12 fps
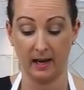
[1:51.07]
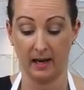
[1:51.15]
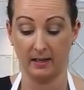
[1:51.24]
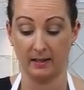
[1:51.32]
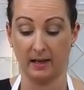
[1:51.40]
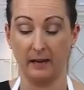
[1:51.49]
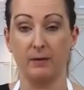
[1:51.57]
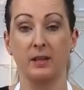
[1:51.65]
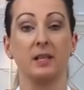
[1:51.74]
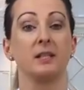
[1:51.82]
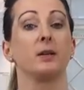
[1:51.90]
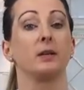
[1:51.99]
and
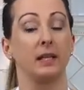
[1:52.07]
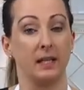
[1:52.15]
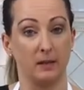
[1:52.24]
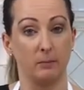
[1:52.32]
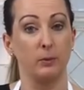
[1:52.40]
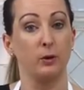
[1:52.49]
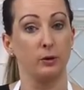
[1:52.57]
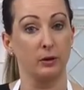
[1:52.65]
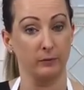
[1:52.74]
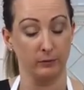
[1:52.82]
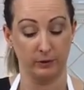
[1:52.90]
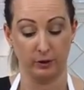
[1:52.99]
everything's in a
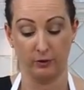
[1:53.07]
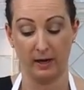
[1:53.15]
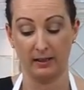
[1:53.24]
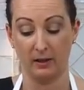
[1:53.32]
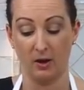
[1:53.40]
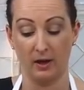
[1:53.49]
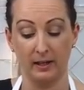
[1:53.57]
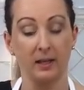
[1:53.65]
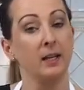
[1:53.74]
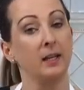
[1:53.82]
beautiful straight line.